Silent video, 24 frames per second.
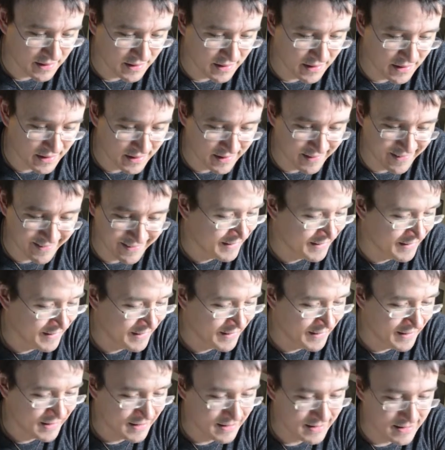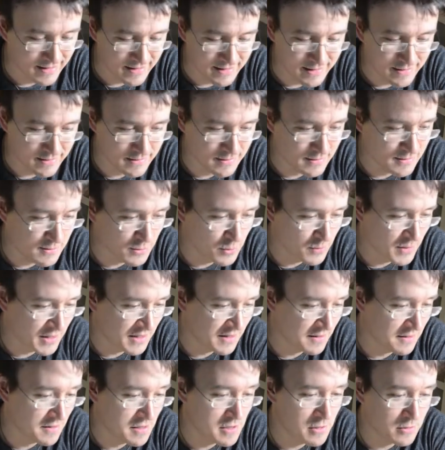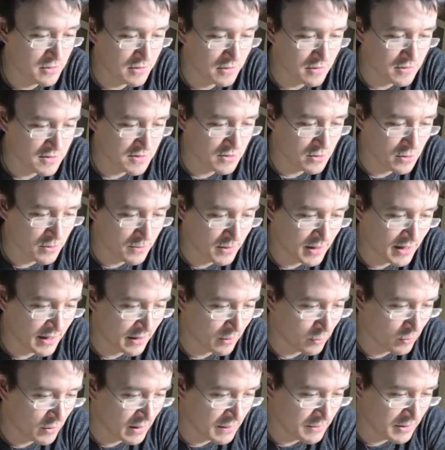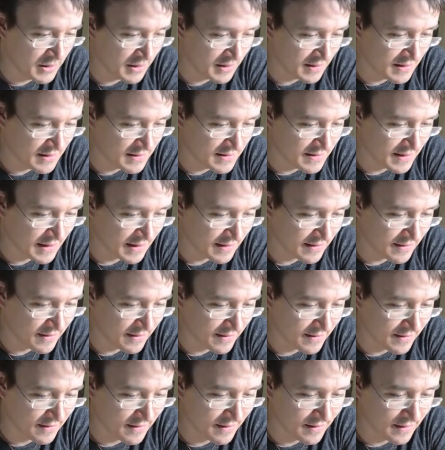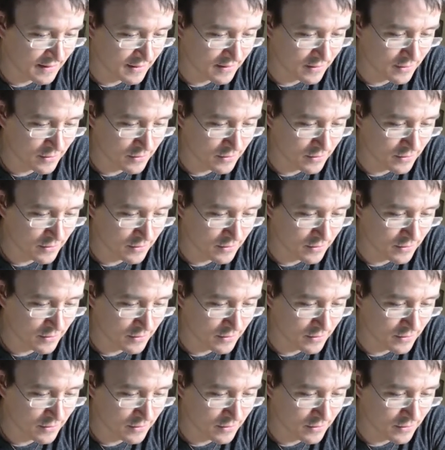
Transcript: can zoom in and out also by grabbing these axes and